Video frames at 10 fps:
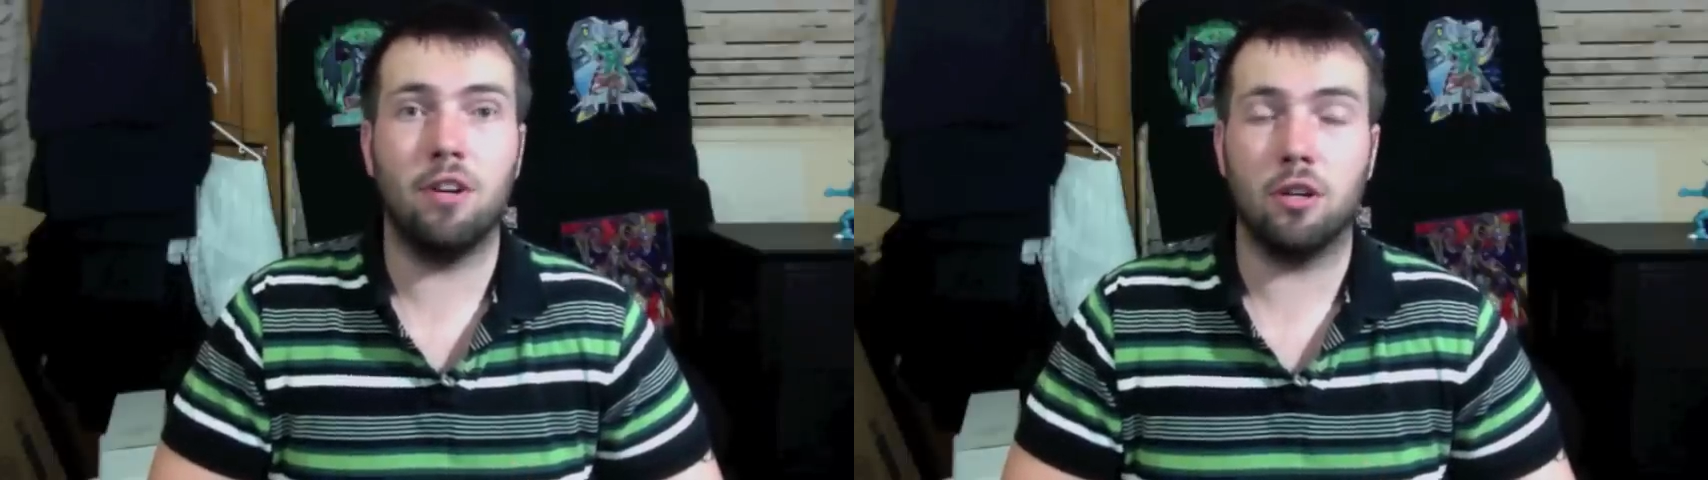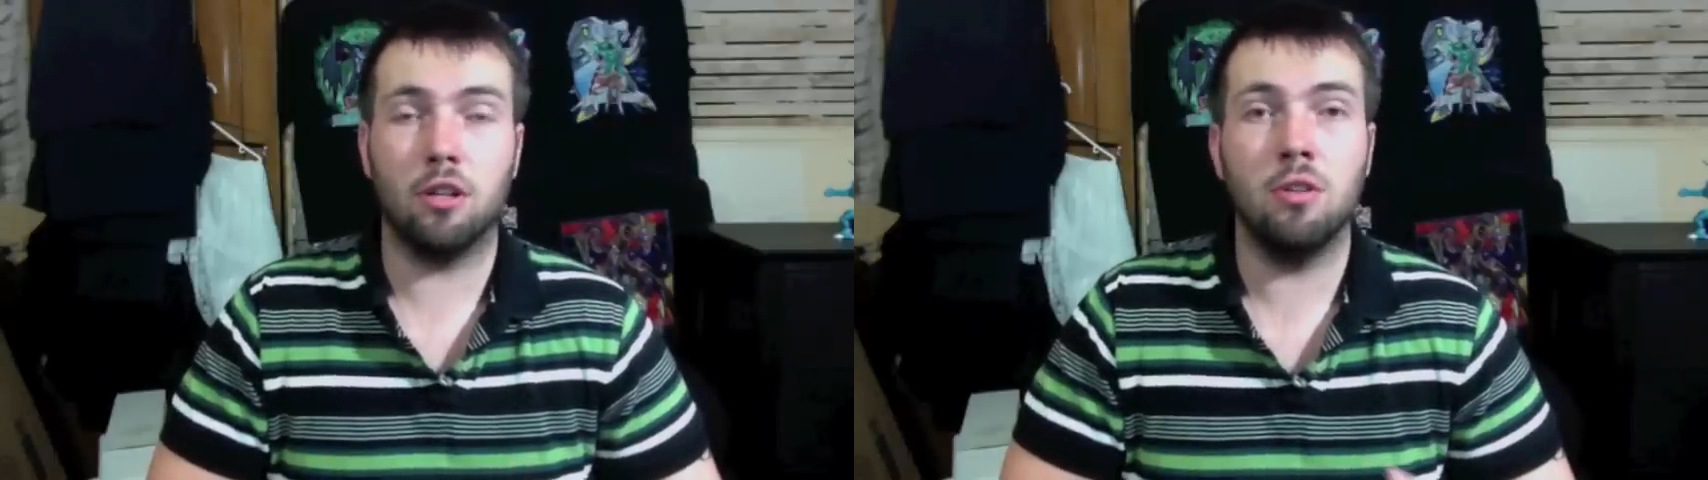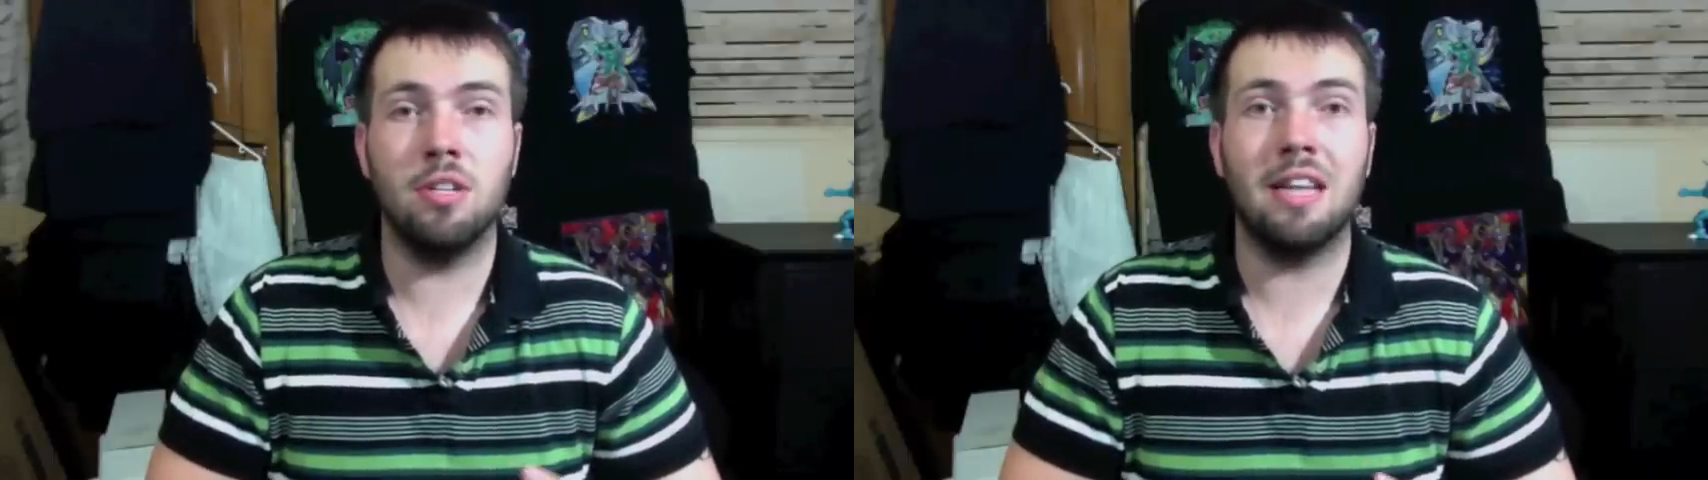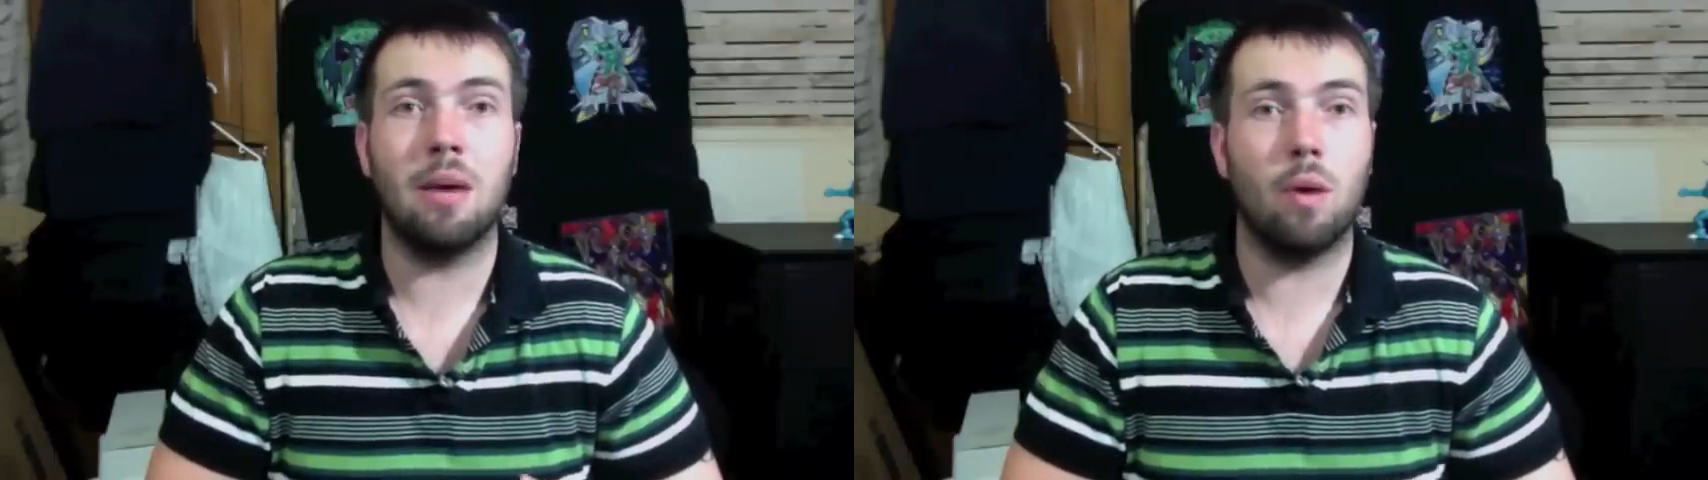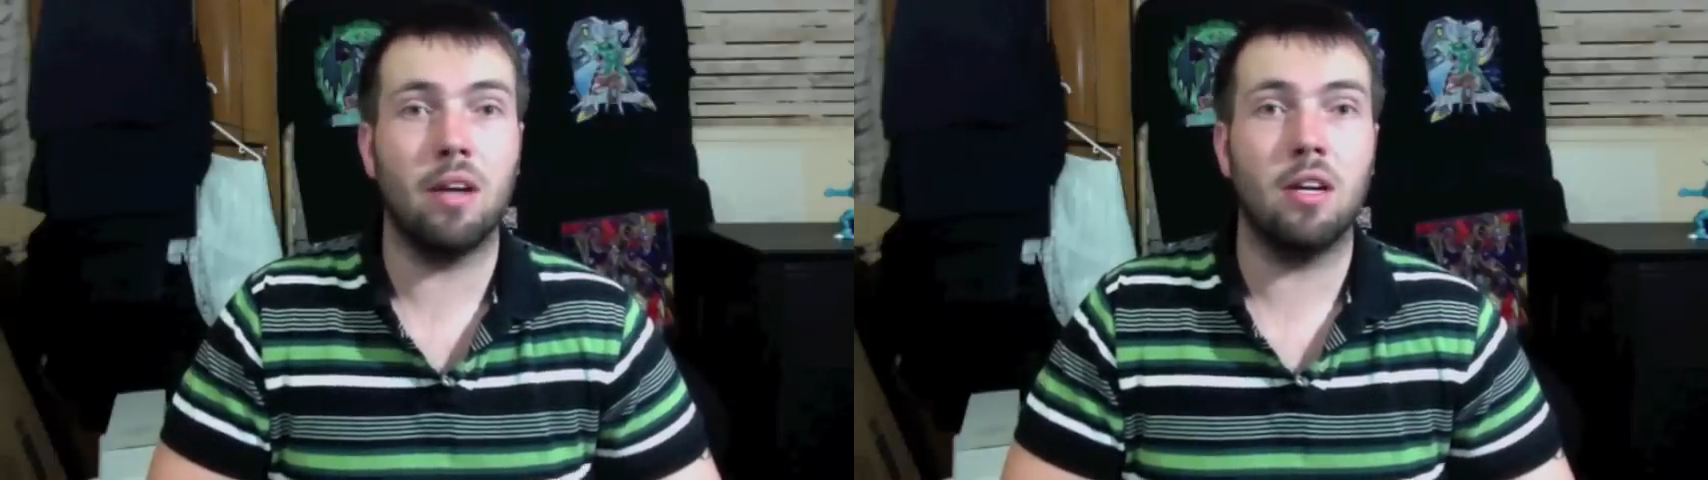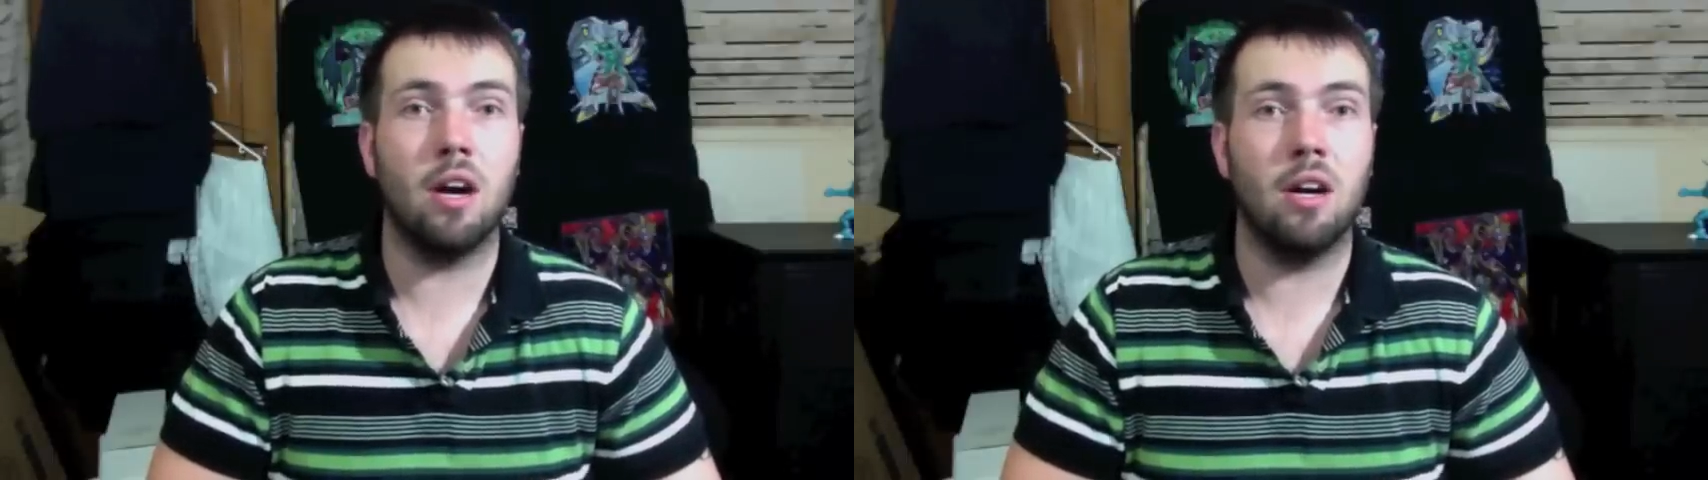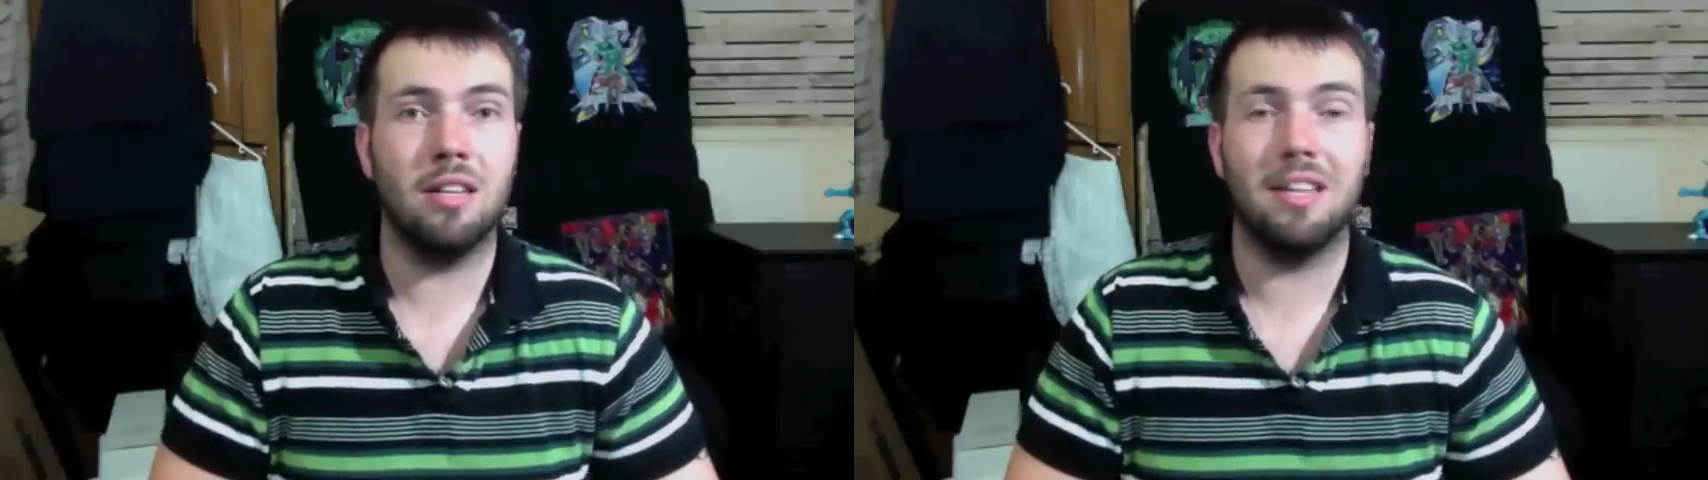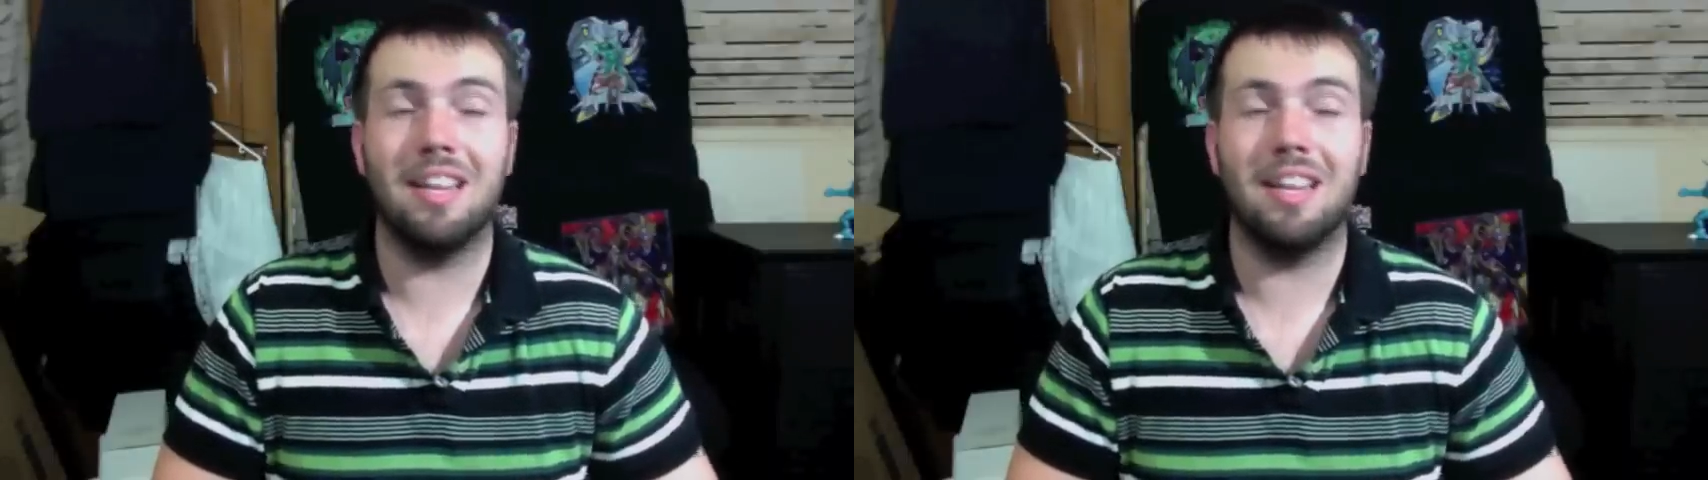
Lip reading: you're losing that one card that the